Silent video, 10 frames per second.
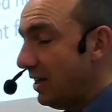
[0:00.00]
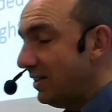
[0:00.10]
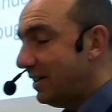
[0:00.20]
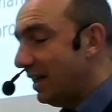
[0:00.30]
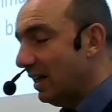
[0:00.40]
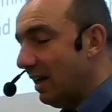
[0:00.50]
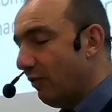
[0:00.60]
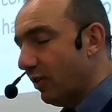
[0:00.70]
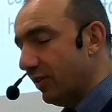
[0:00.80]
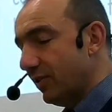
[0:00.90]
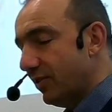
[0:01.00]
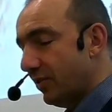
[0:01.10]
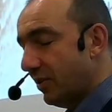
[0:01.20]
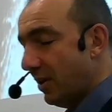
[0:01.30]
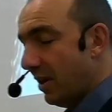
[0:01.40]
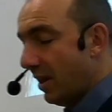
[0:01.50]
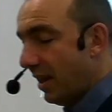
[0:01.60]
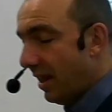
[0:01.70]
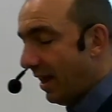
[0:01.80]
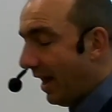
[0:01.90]
deliverance,
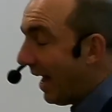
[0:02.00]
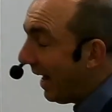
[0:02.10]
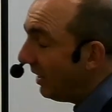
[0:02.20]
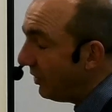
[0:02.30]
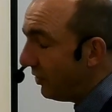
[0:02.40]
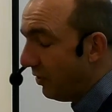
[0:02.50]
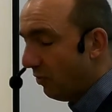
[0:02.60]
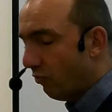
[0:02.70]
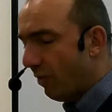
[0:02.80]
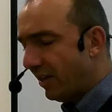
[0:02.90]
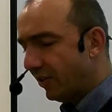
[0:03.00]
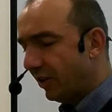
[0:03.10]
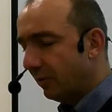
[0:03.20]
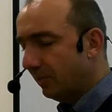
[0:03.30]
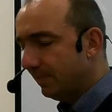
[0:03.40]
and rescue.